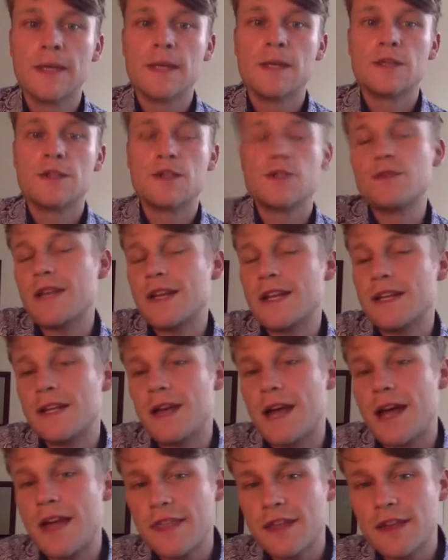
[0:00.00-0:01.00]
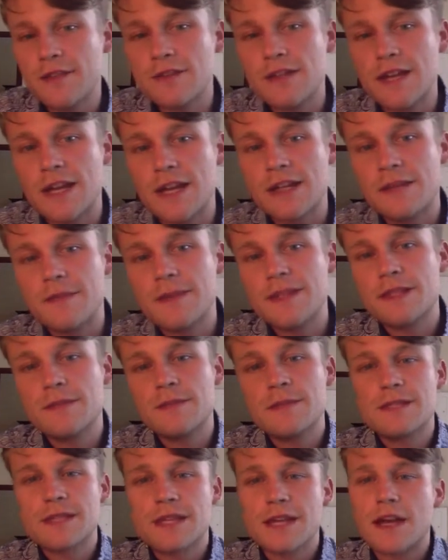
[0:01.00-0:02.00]
So I think of dynamism
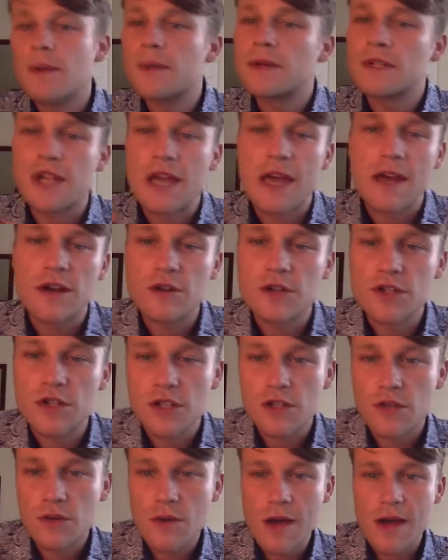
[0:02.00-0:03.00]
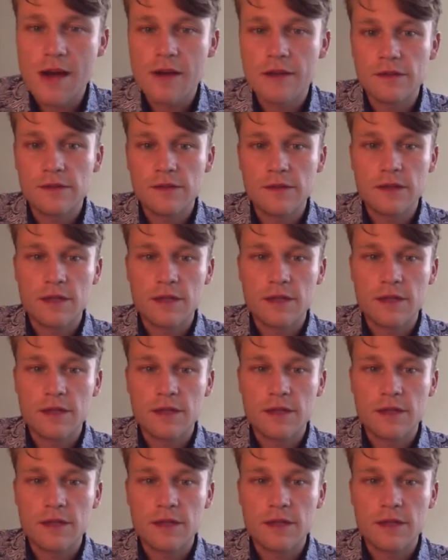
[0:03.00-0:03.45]
as like how much energy you have.